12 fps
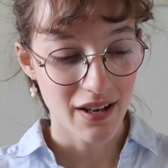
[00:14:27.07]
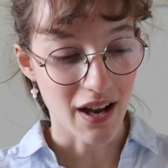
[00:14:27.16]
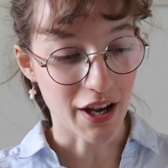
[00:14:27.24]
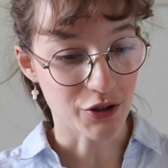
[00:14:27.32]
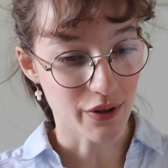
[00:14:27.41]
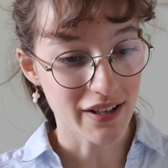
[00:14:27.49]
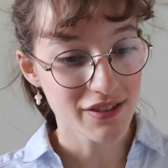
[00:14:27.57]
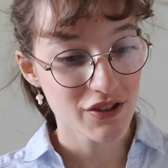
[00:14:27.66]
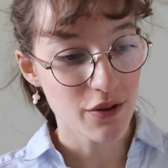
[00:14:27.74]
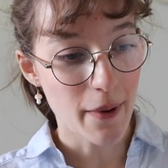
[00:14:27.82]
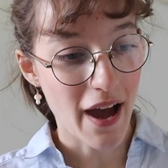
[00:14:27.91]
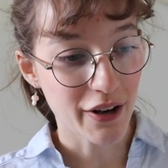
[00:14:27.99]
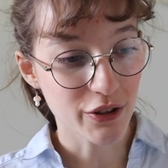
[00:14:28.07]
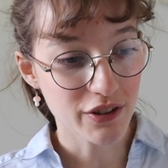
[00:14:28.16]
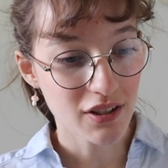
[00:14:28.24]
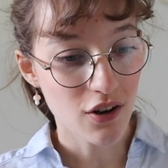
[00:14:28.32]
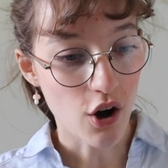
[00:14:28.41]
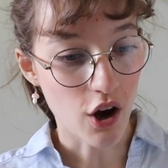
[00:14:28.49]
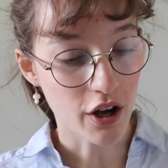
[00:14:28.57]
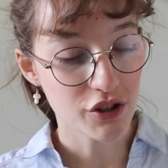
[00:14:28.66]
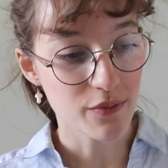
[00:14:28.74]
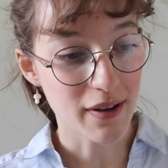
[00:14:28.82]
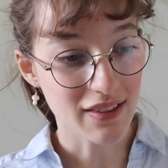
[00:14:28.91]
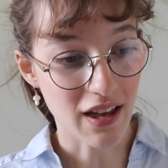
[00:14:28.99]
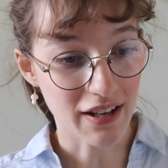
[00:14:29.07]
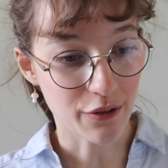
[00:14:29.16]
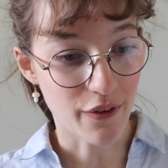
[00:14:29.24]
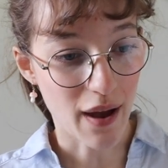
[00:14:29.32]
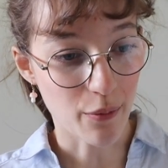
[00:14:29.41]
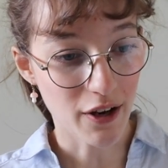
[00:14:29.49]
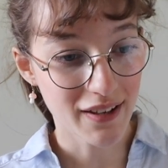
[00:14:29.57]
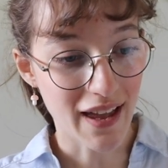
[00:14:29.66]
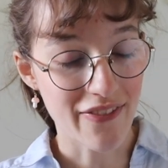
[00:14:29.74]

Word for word: I traced the pattern onto my lining fabric